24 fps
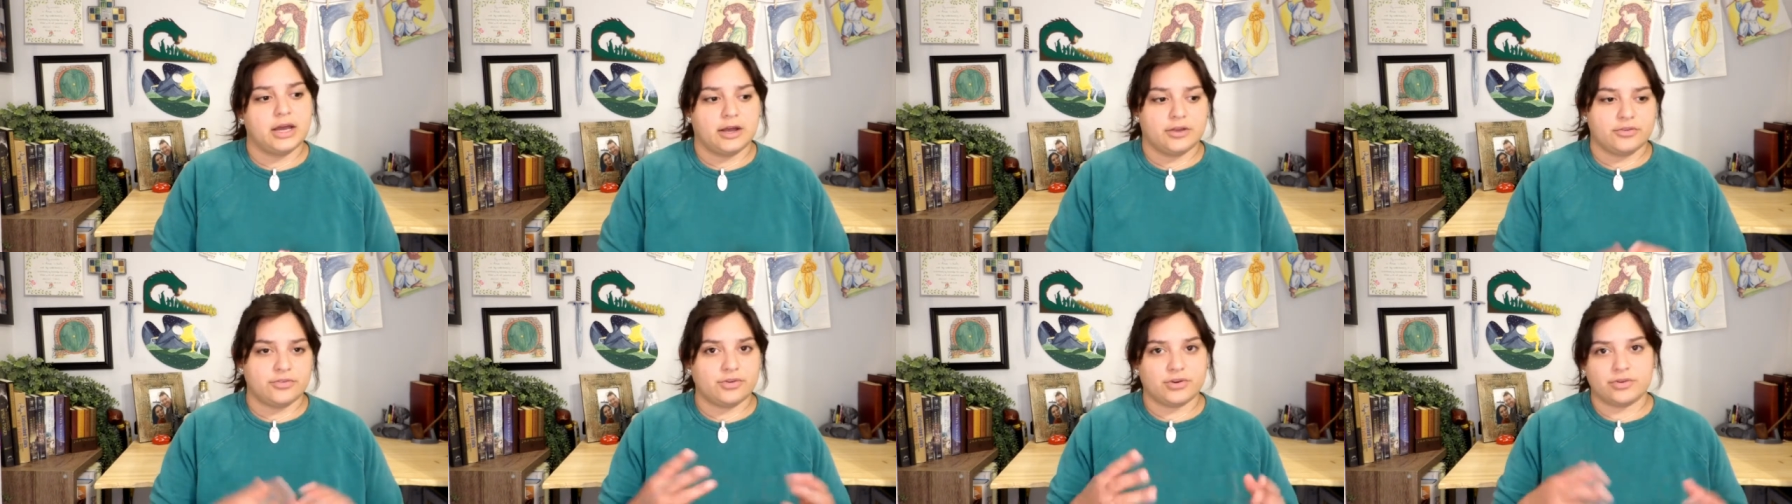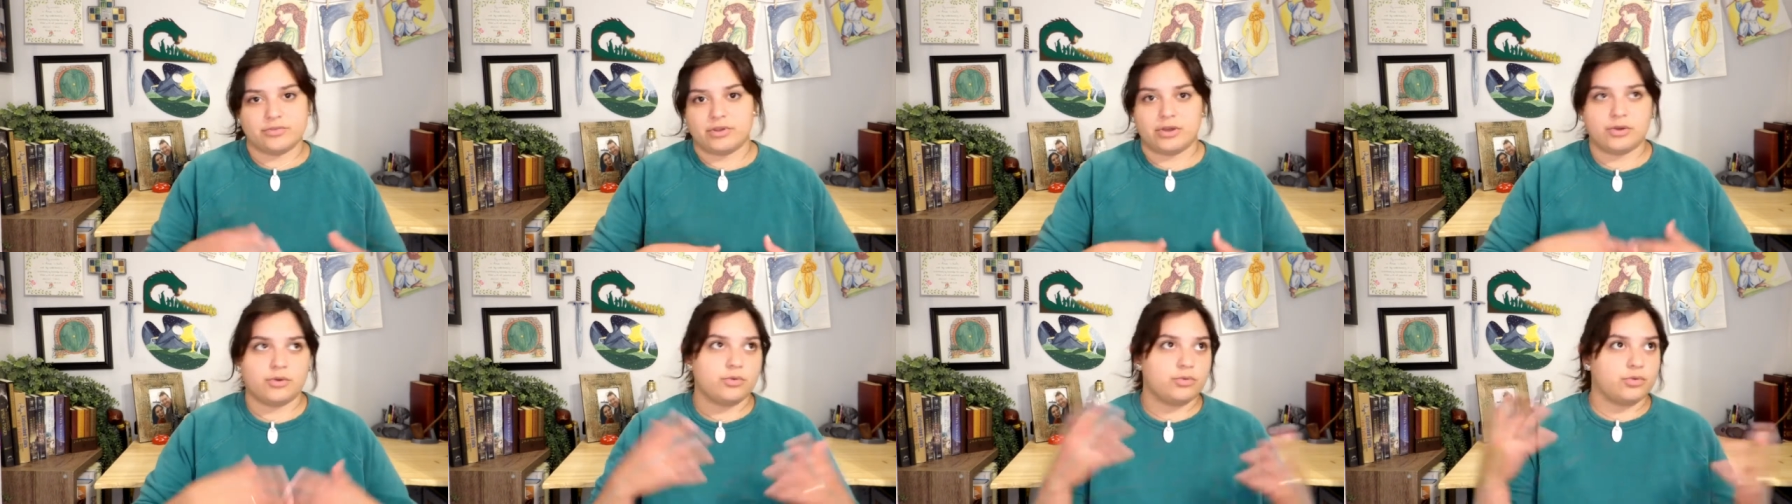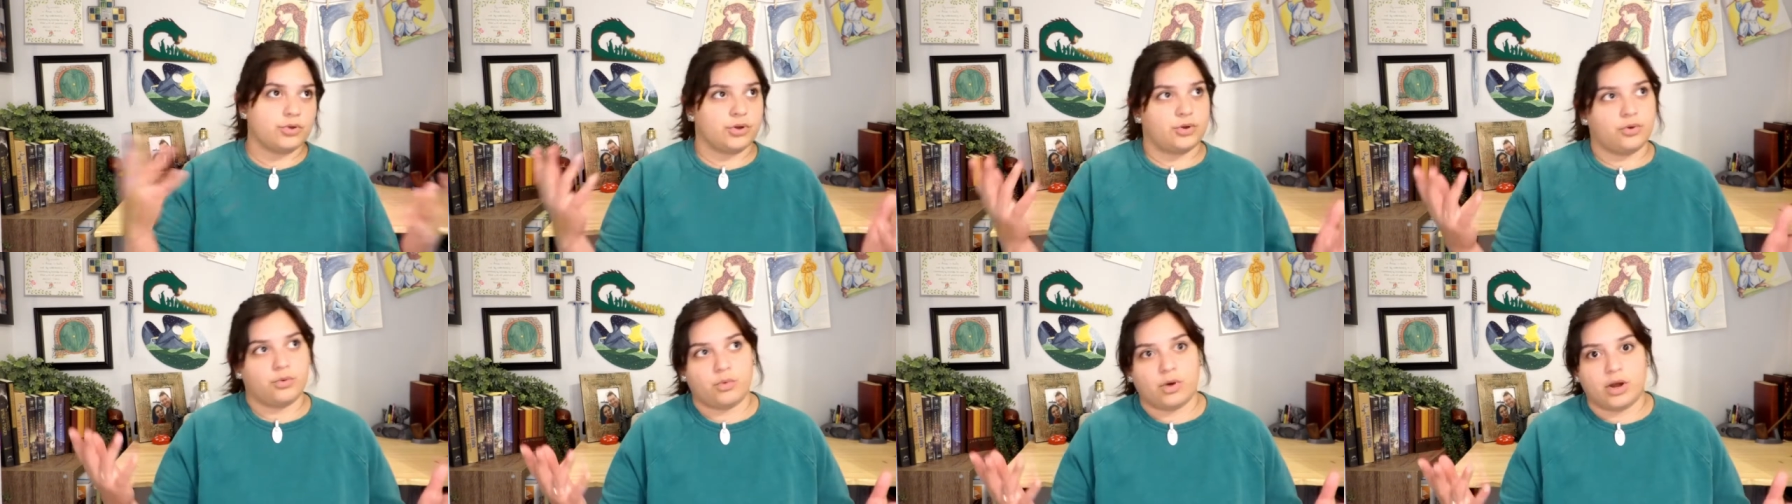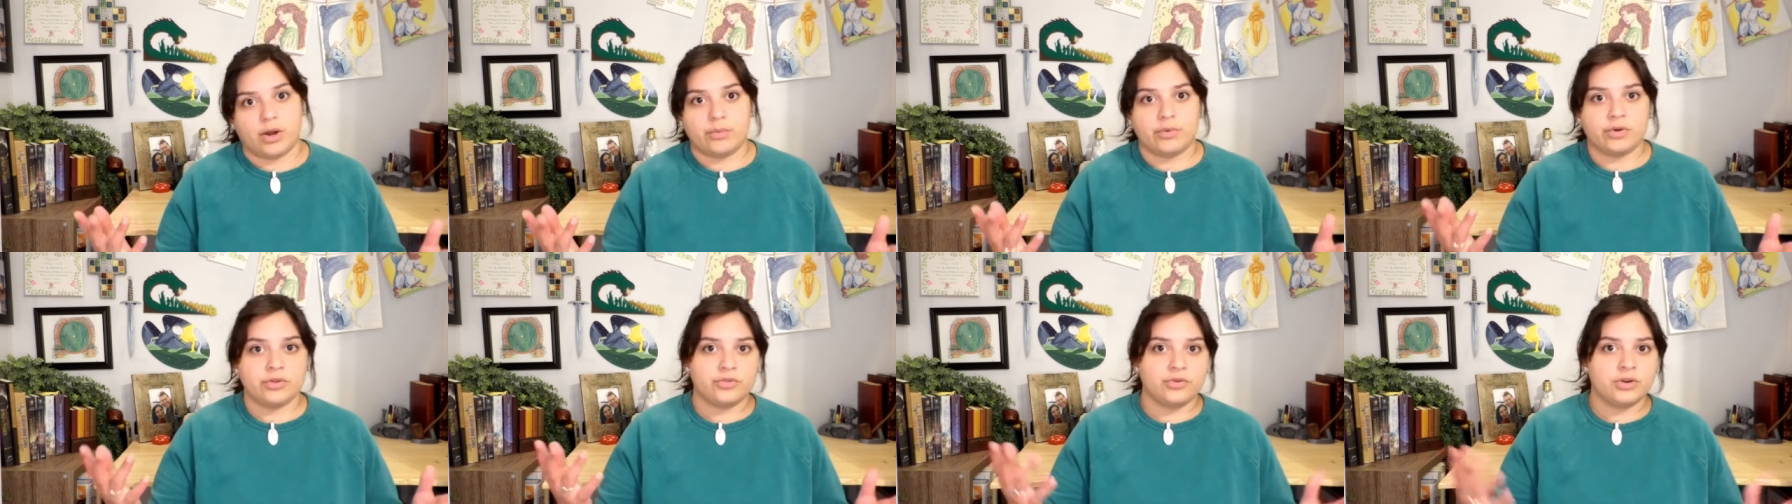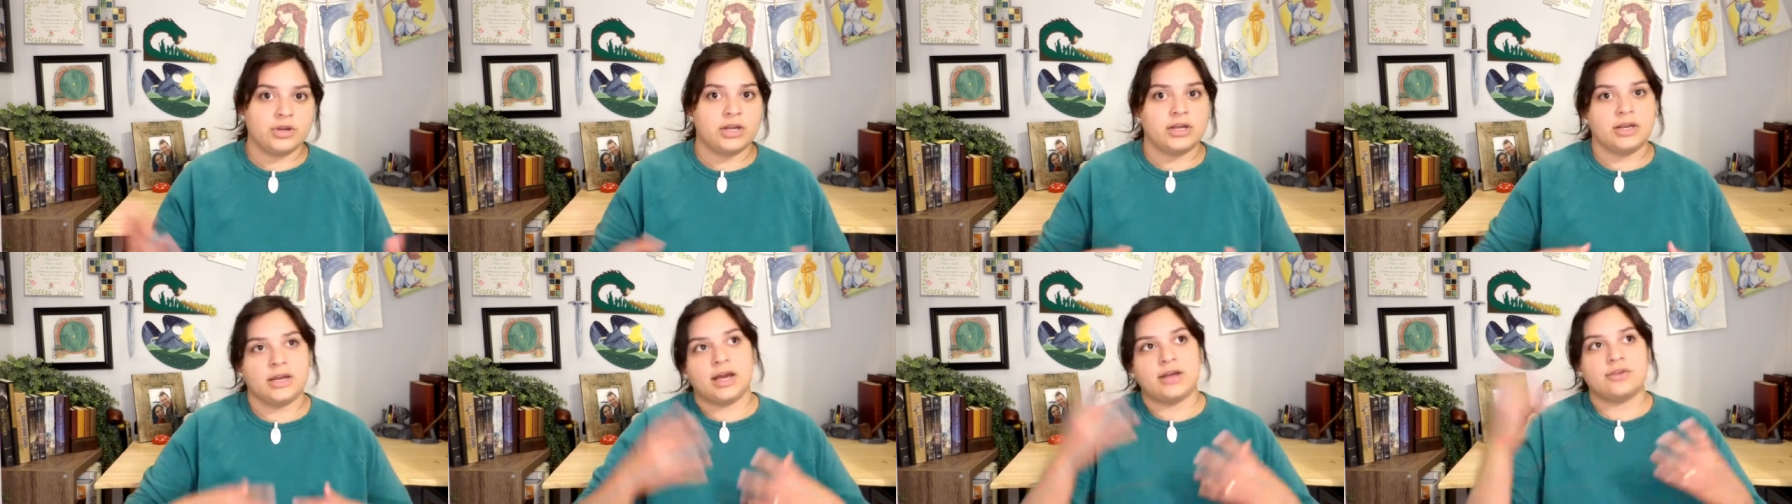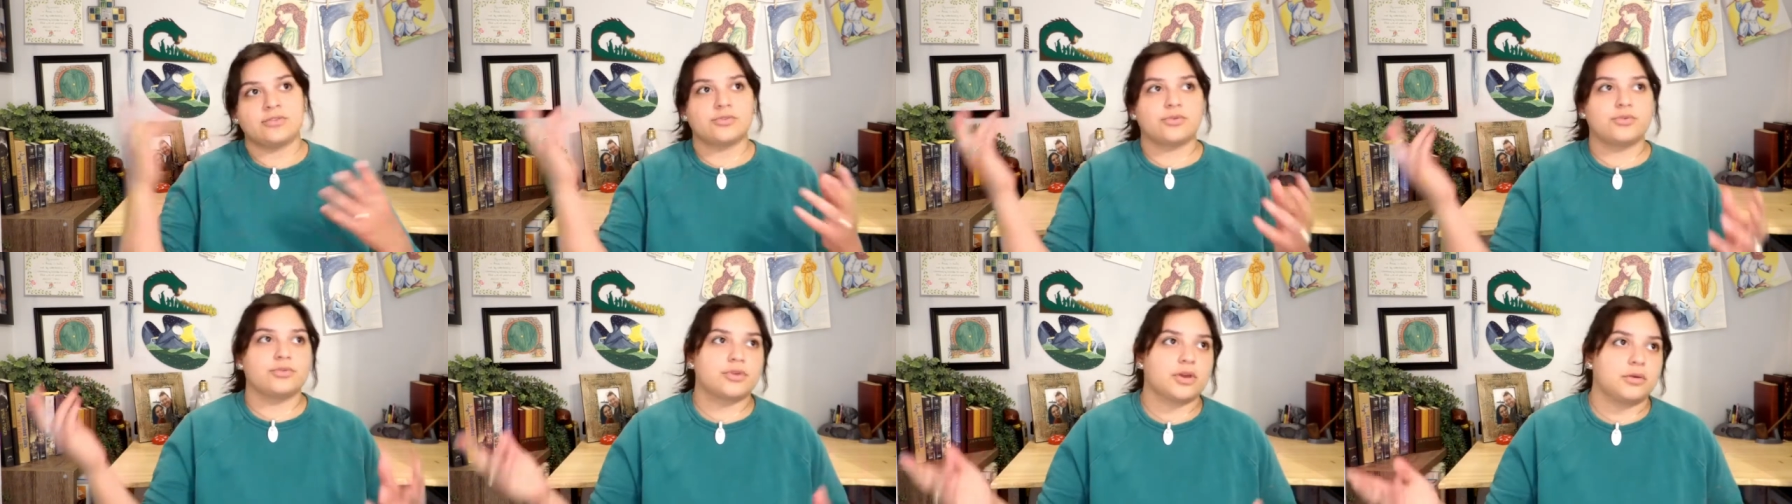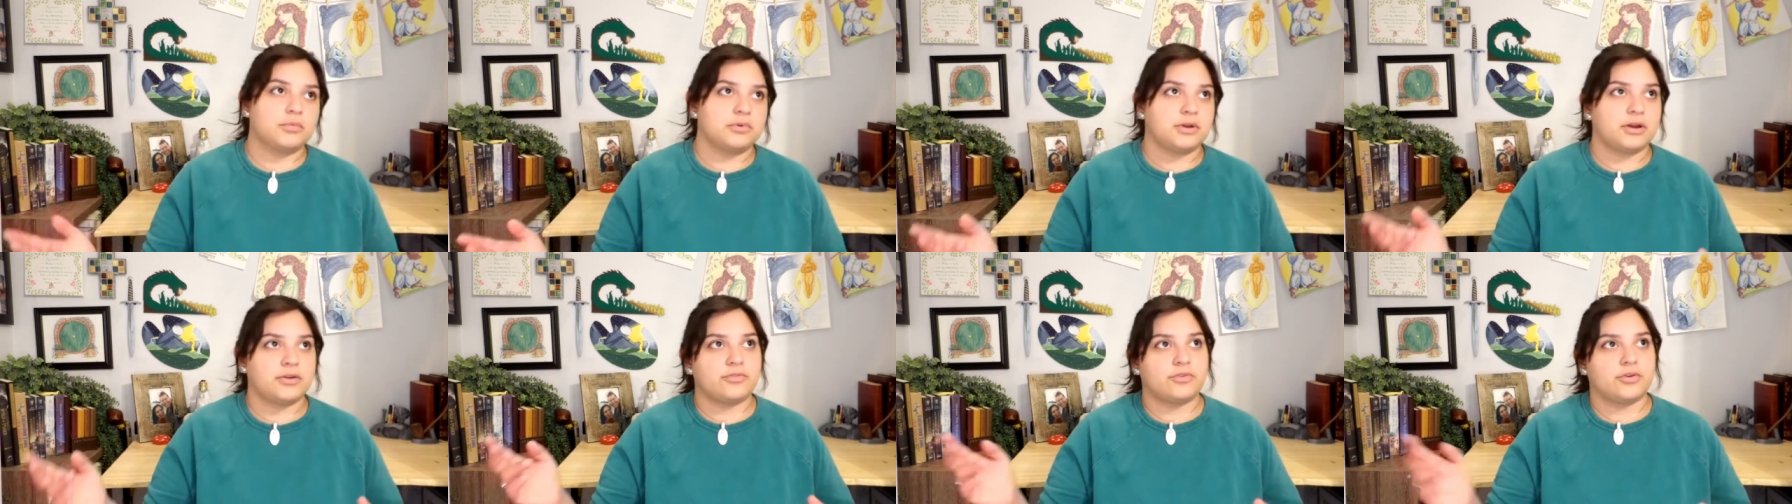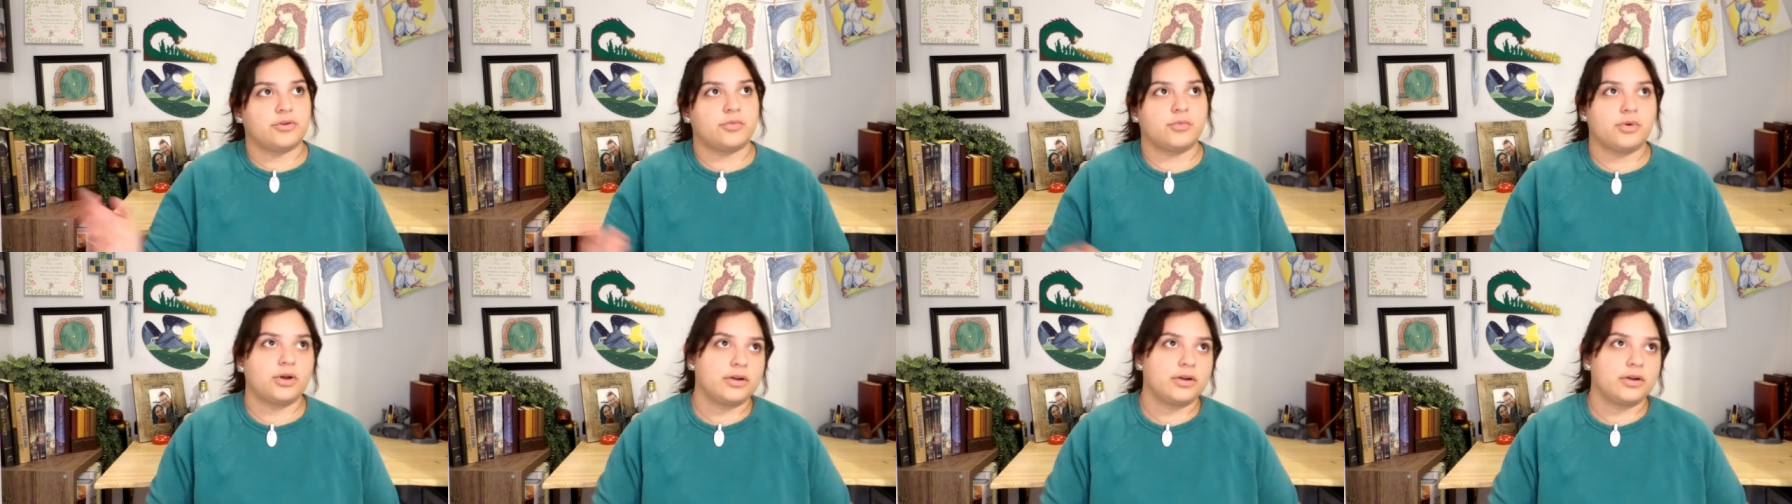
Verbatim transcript: as far as like you know why weren't there any Nazguls coming after him?